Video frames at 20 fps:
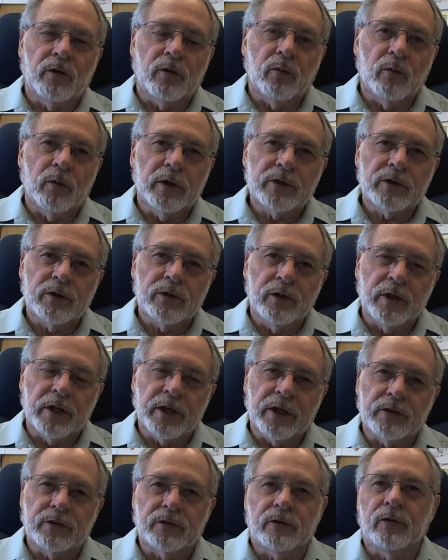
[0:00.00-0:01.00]
the rich
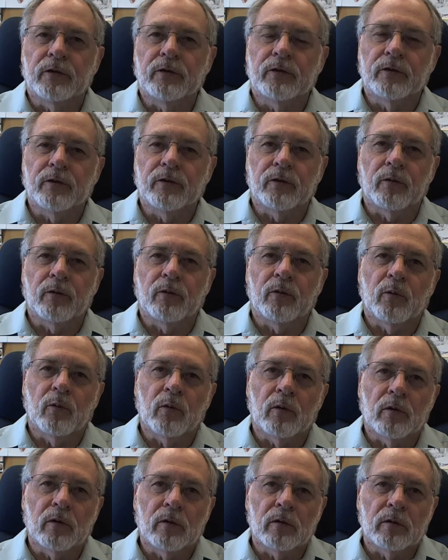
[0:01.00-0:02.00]
nations of the
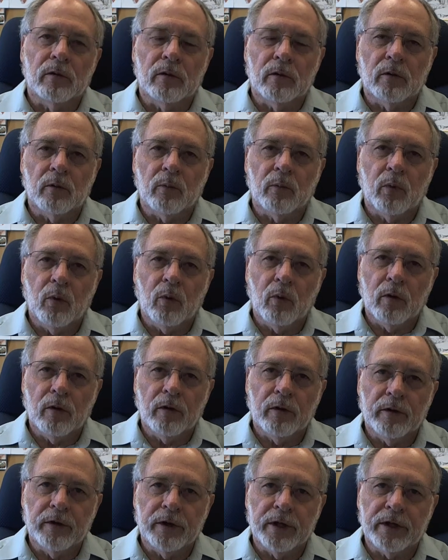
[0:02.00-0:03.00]
world and the
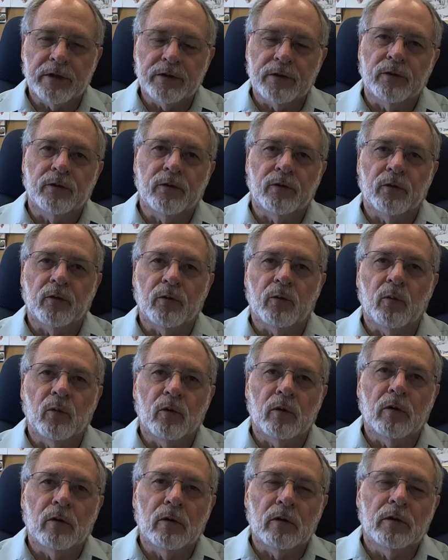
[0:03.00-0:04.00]
poorer nations of the
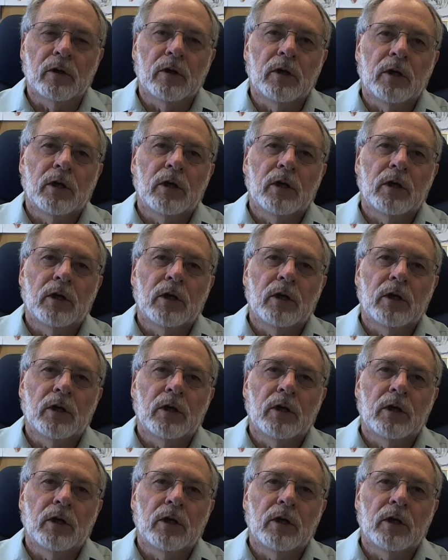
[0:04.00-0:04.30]
world.